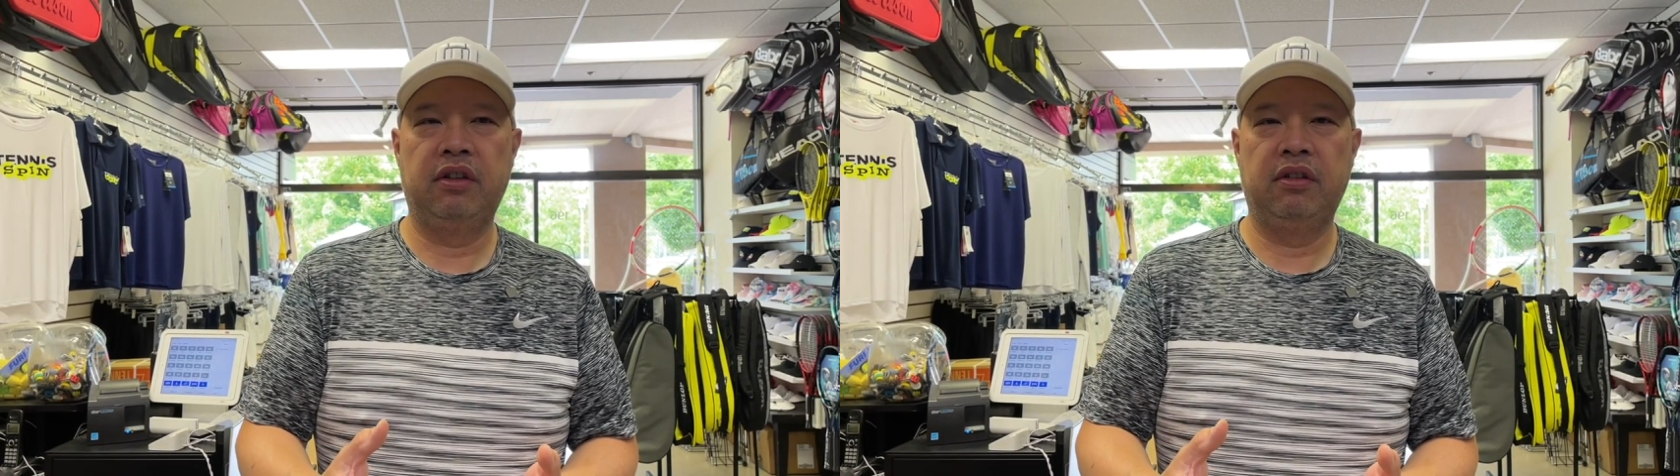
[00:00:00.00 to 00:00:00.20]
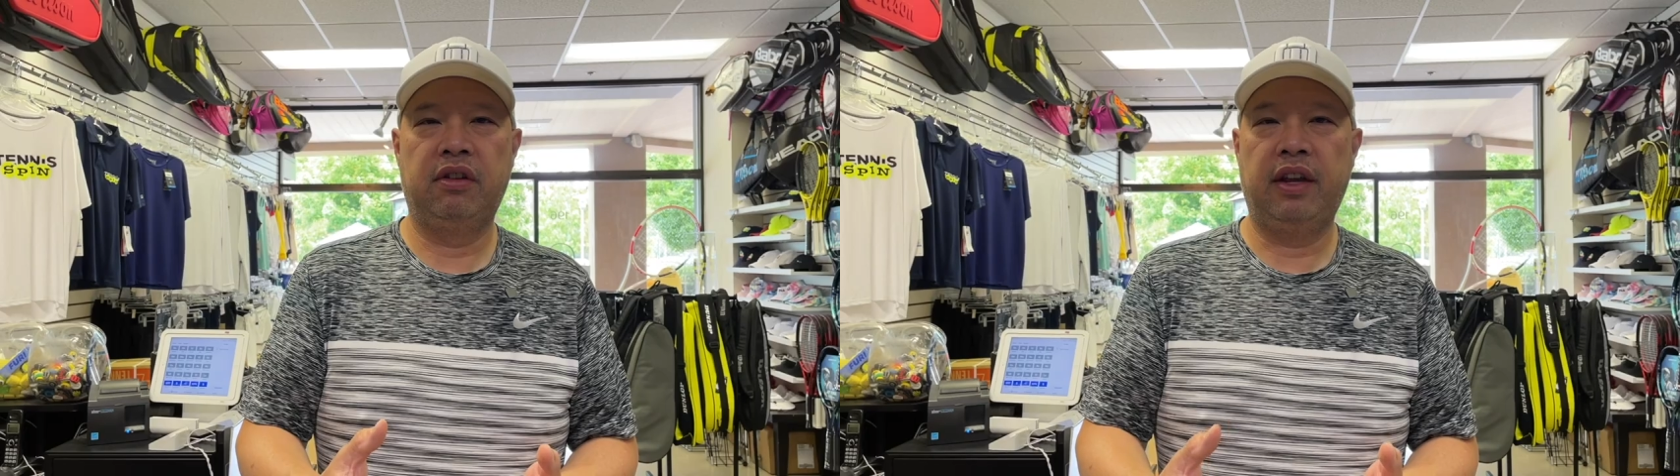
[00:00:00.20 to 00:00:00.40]

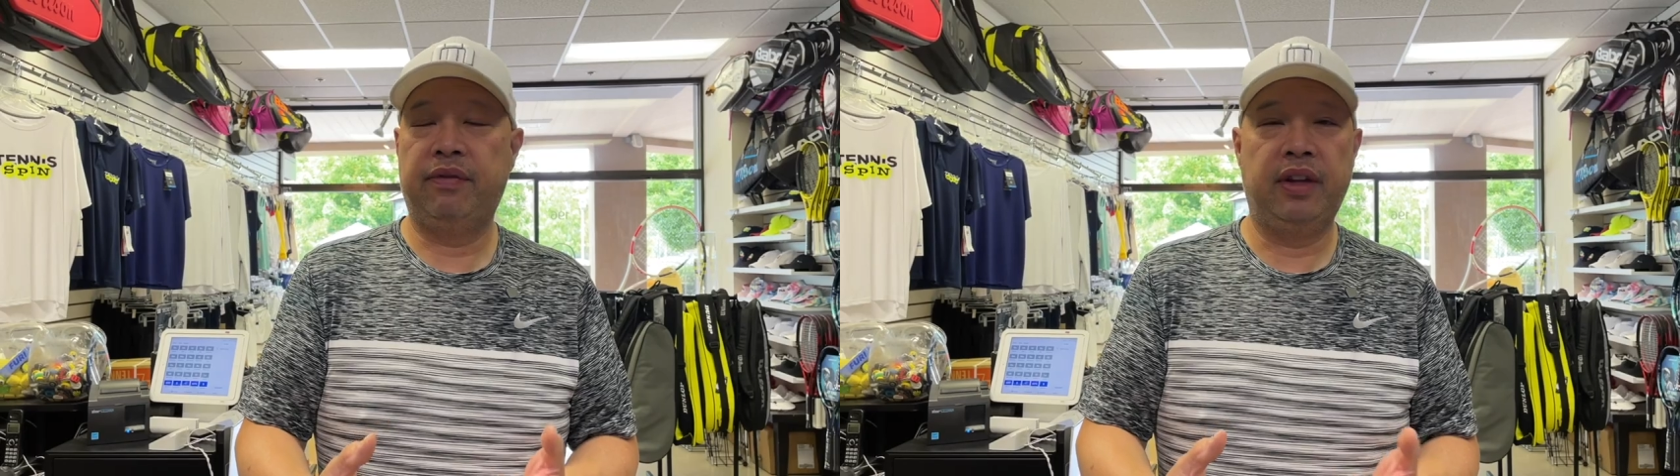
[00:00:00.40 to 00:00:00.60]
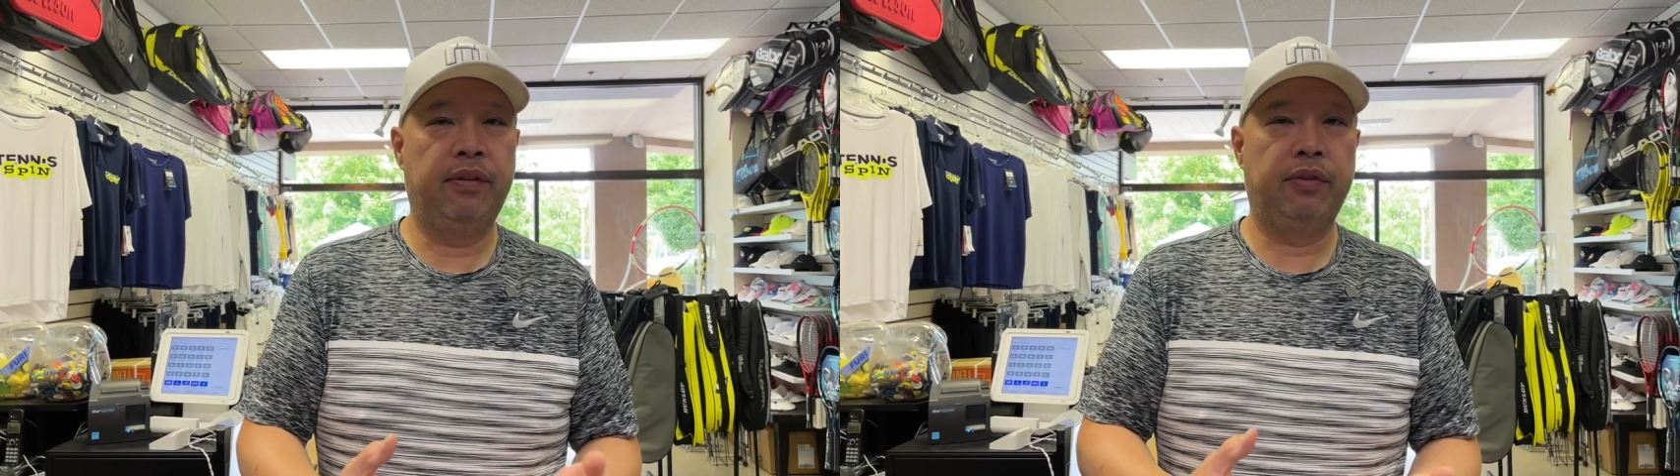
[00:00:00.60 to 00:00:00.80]
they've
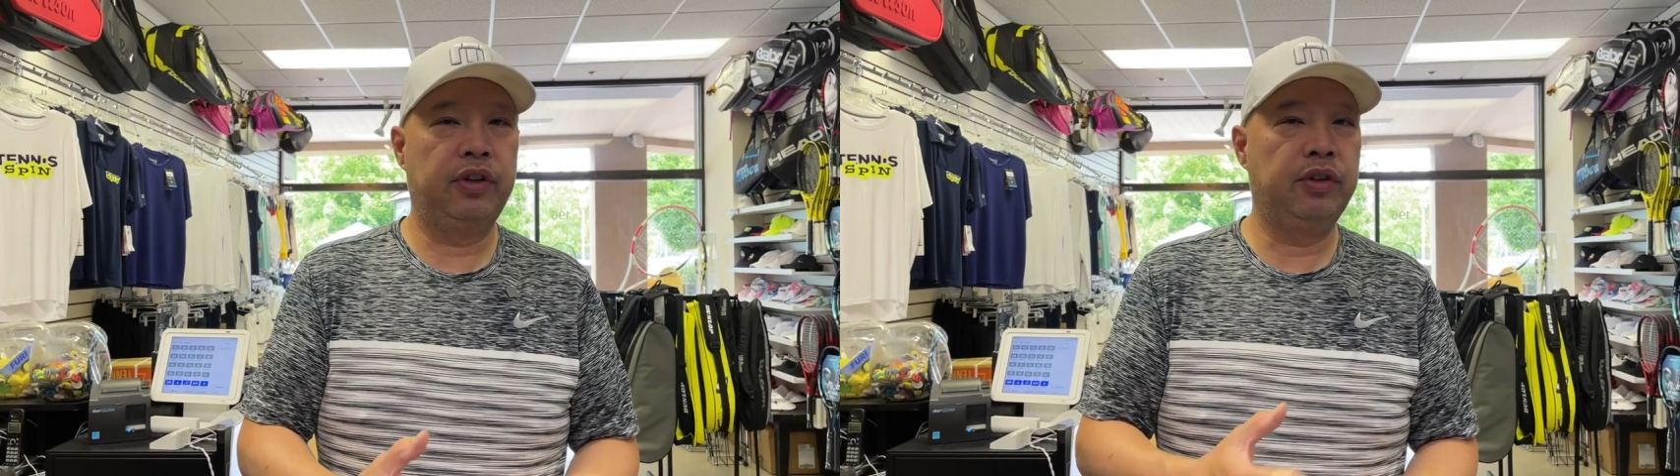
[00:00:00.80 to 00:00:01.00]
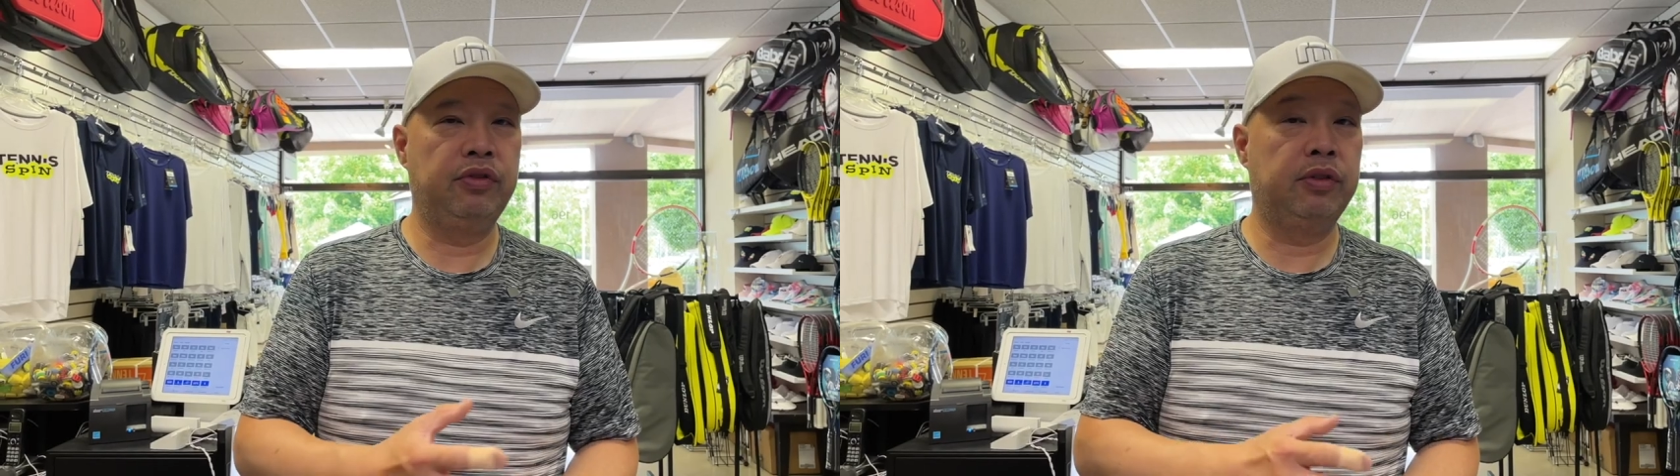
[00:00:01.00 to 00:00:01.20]
never
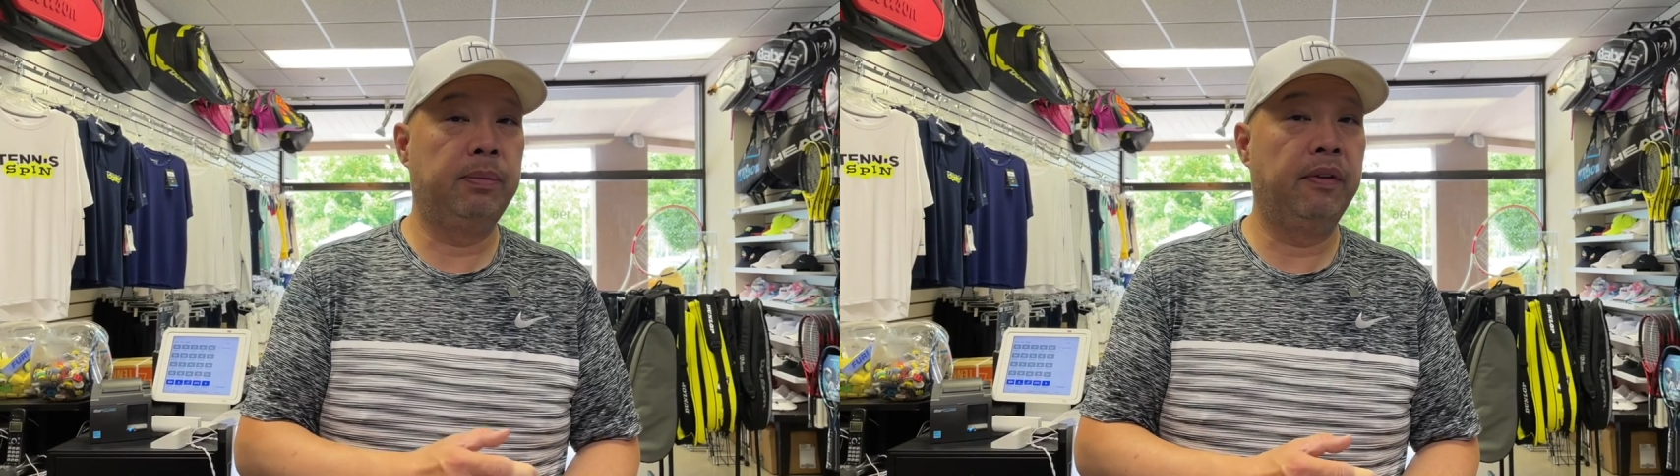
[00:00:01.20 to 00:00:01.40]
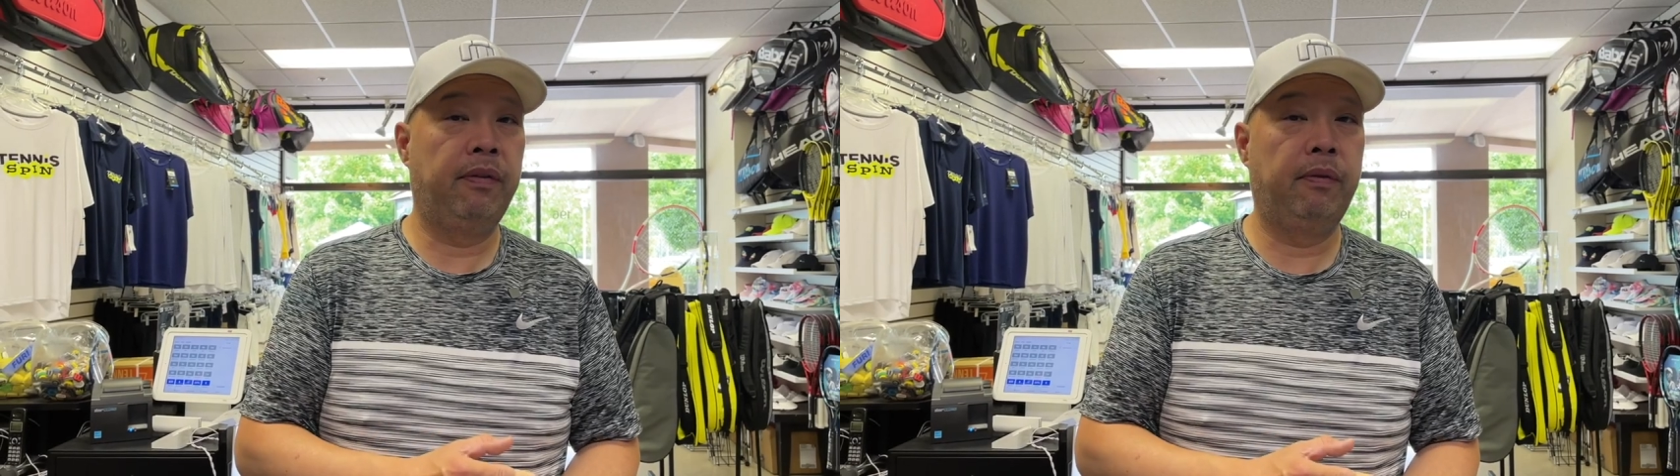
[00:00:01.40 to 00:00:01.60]
used
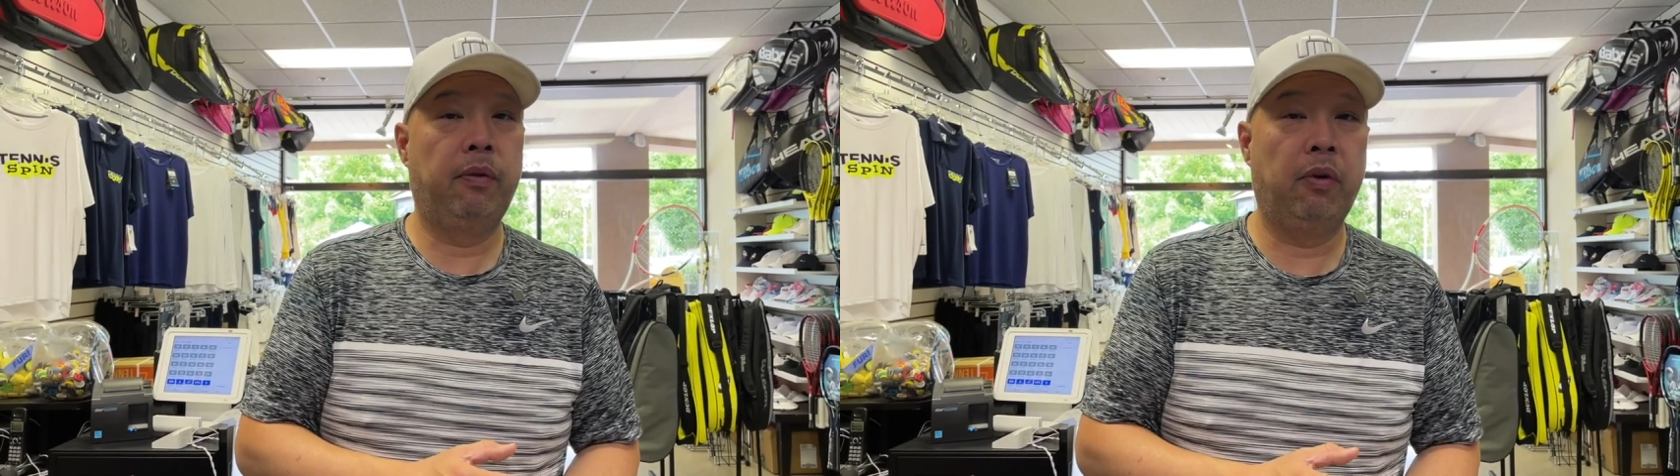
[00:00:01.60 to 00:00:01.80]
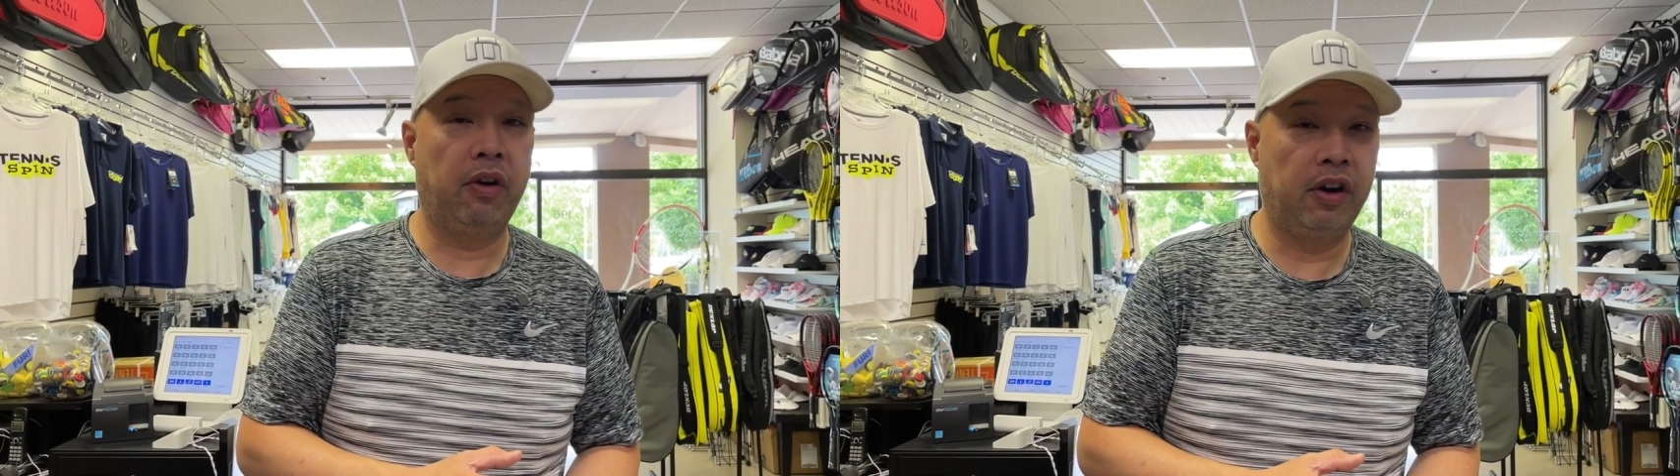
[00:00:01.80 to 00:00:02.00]

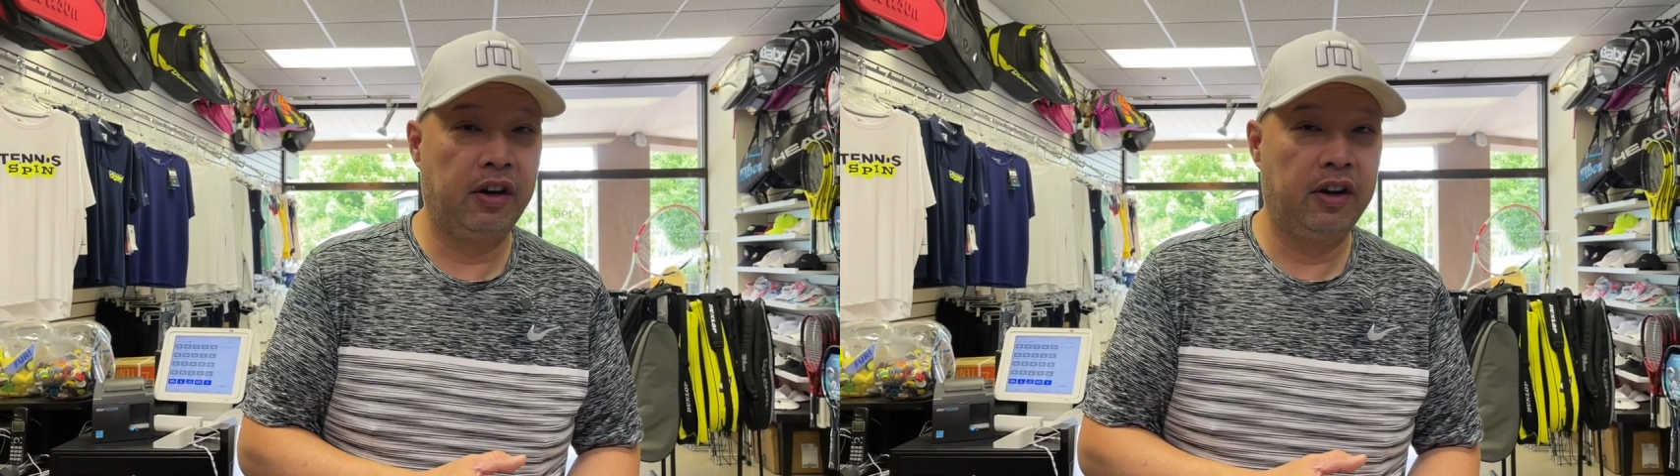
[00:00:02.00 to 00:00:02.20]
before.